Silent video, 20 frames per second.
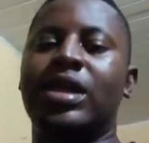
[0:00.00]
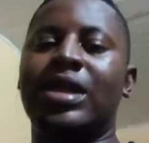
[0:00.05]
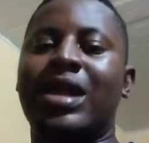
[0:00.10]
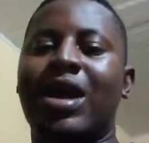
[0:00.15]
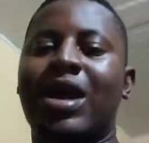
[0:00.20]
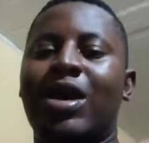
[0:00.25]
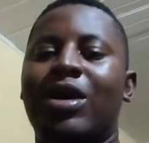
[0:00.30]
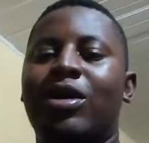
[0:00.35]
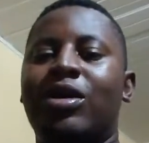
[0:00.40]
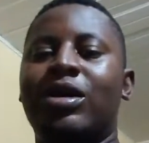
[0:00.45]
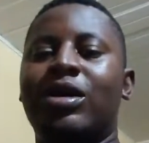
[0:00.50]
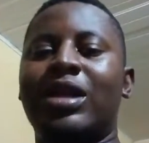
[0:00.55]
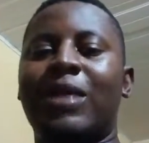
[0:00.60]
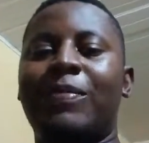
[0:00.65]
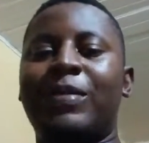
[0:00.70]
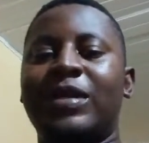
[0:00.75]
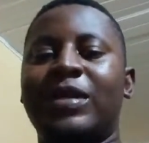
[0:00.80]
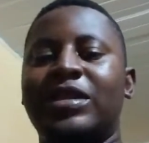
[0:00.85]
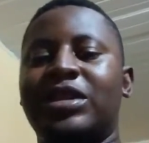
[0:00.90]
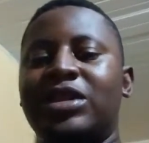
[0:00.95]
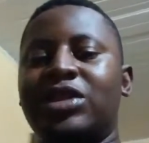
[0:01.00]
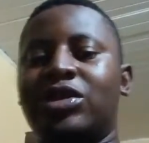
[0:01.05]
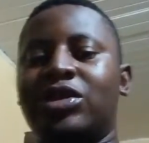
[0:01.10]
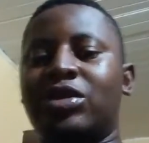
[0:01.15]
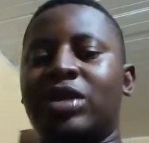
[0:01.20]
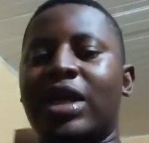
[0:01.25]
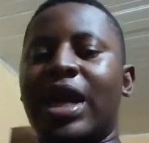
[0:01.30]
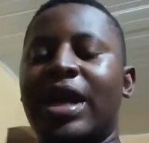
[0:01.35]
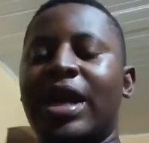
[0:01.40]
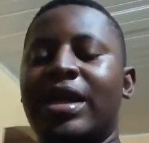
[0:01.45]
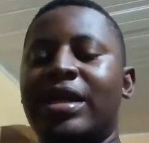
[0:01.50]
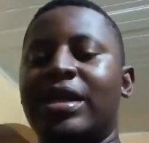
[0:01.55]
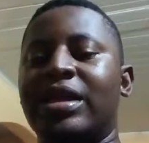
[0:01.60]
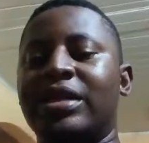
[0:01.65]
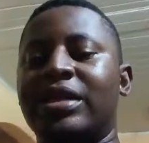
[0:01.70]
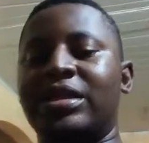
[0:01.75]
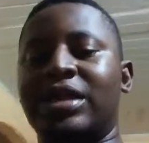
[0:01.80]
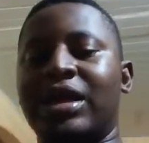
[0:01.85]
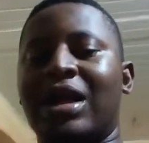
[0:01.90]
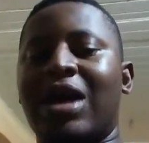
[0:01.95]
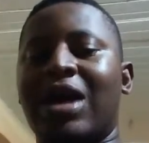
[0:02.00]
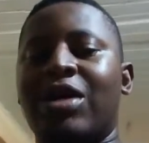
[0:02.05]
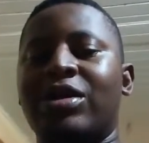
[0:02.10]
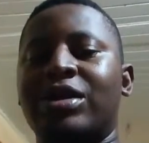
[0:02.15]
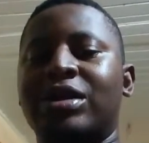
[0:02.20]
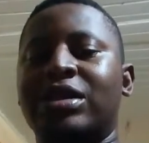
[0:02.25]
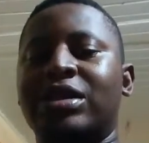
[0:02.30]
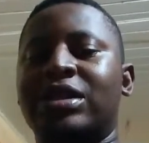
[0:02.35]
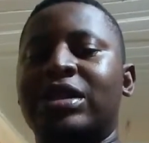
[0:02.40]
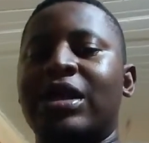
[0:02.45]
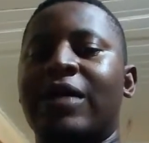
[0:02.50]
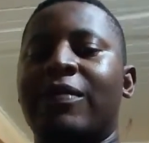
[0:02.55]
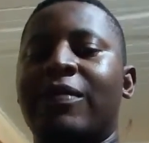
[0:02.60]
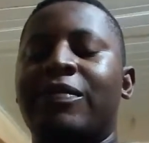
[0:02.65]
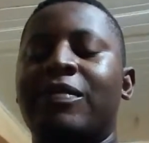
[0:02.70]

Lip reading: Now, other places you can check out is